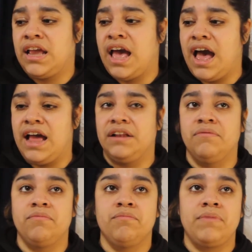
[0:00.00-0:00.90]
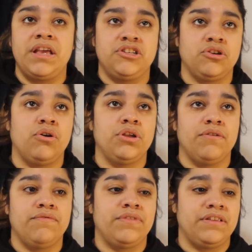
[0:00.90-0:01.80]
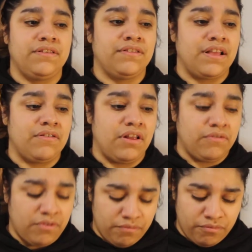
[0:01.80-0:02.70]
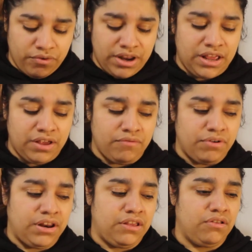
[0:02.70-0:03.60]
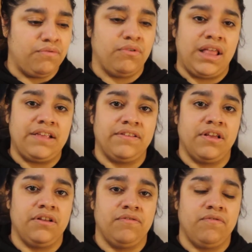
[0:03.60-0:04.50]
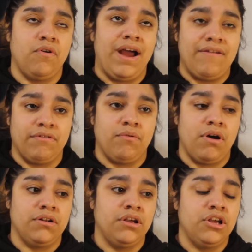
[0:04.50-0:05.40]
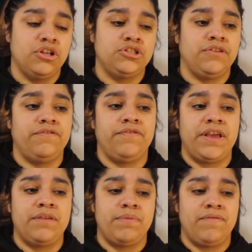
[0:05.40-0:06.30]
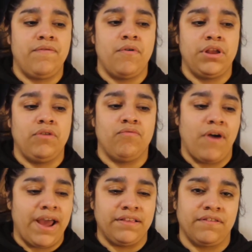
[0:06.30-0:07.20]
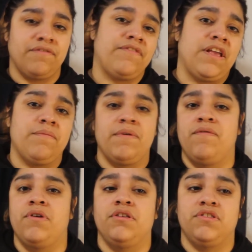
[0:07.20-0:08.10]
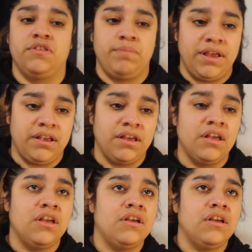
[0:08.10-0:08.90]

and make sure you this is a, a, really really useful lesson for everyone to think before you write think before you speak